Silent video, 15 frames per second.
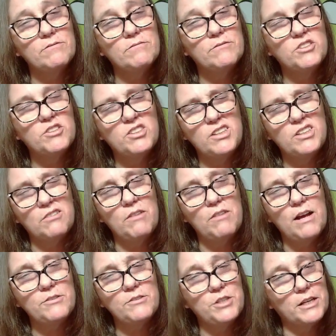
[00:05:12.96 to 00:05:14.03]
stick
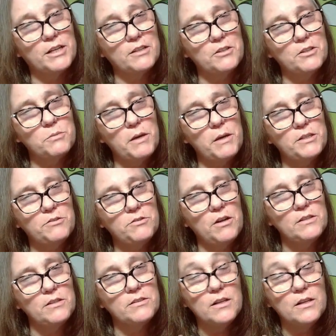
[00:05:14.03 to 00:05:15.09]
around, check out those
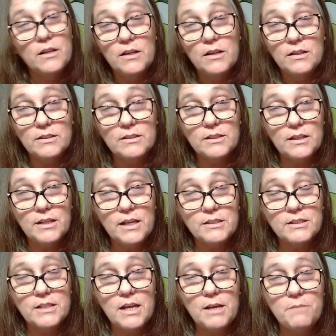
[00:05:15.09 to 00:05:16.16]
Patreons. And until
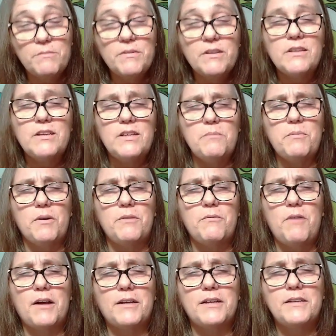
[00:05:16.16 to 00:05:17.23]
next time, keep on
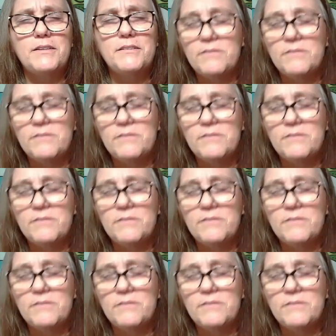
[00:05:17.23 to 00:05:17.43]
rocking.